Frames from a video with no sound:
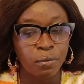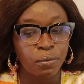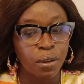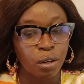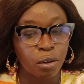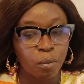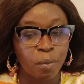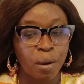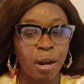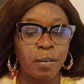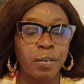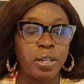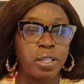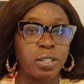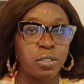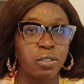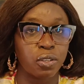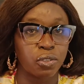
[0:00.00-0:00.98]
If you're not
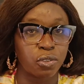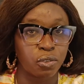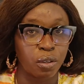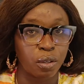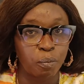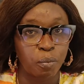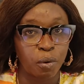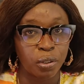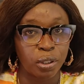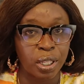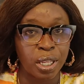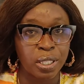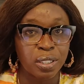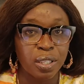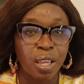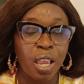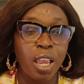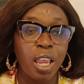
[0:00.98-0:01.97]
married, it's not so
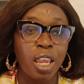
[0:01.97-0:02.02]
important.